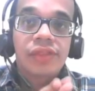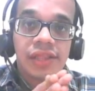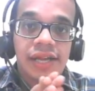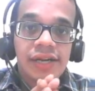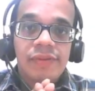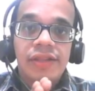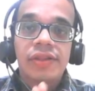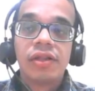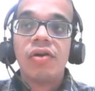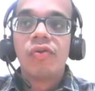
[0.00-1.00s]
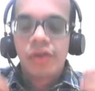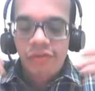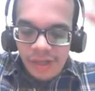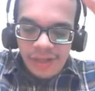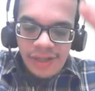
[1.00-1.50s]
That means
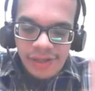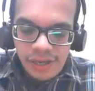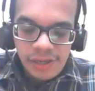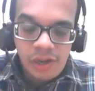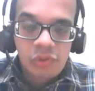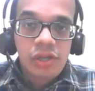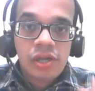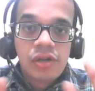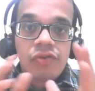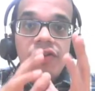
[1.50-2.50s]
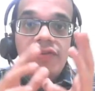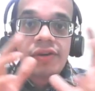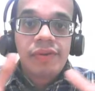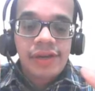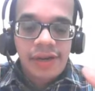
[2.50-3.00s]
if the sales are down, we will
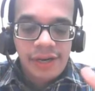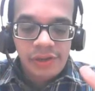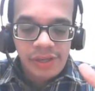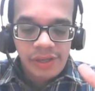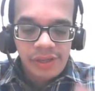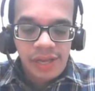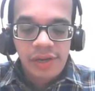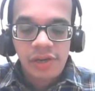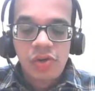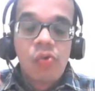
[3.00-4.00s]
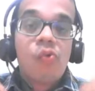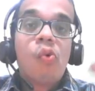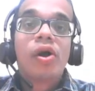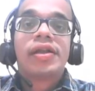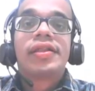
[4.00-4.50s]
be trying to understand
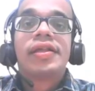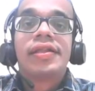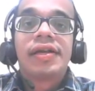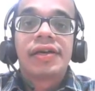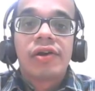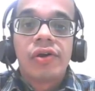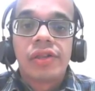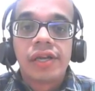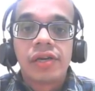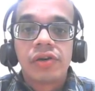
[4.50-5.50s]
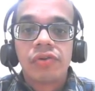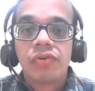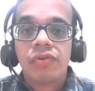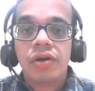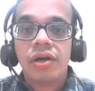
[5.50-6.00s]
what the sales are causing
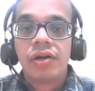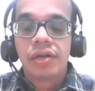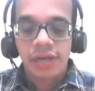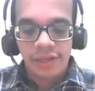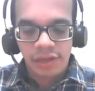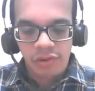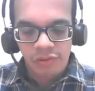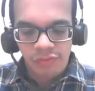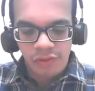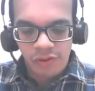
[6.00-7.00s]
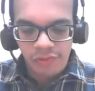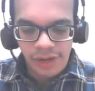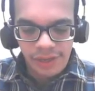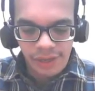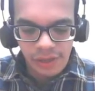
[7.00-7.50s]
to reason out for
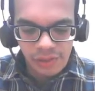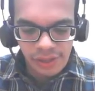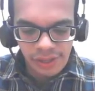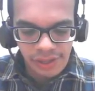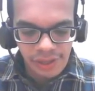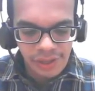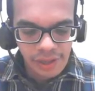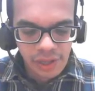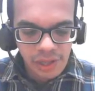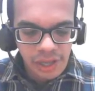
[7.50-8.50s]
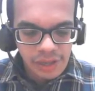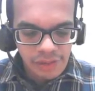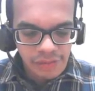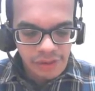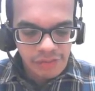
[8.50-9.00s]
finding out the sales,
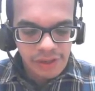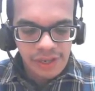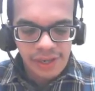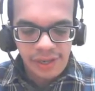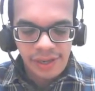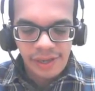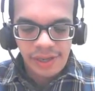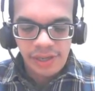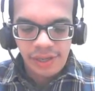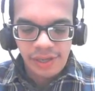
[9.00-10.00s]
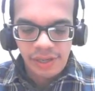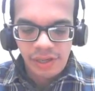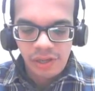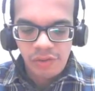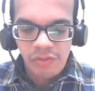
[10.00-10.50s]
and if there are any
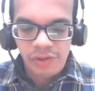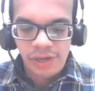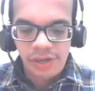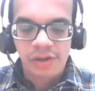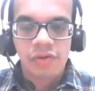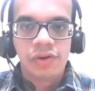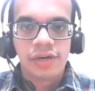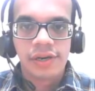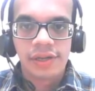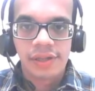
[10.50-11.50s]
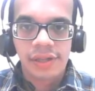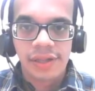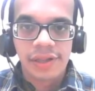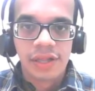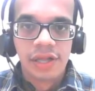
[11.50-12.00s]
reasons to find out the sales,